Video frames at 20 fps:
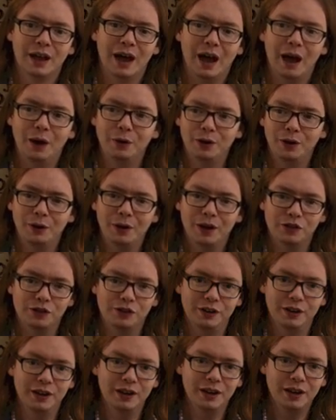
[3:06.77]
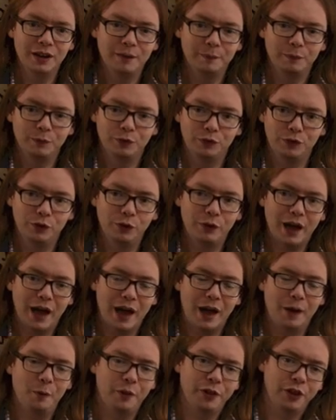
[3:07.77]
How do you actually do
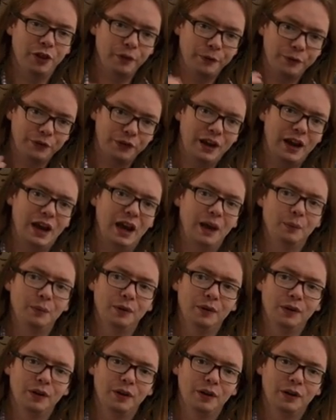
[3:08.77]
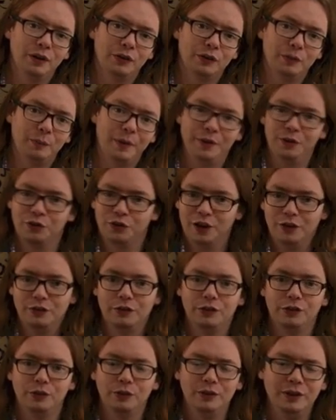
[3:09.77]
that with enough time to make the
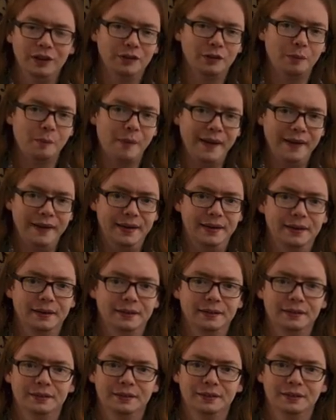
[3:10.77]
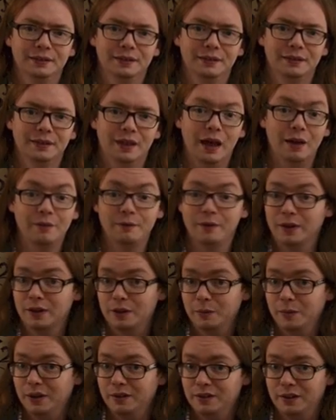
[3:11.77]
changes you need to make? And van
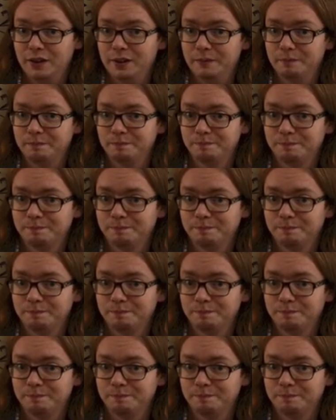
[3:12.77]
der Meer did it.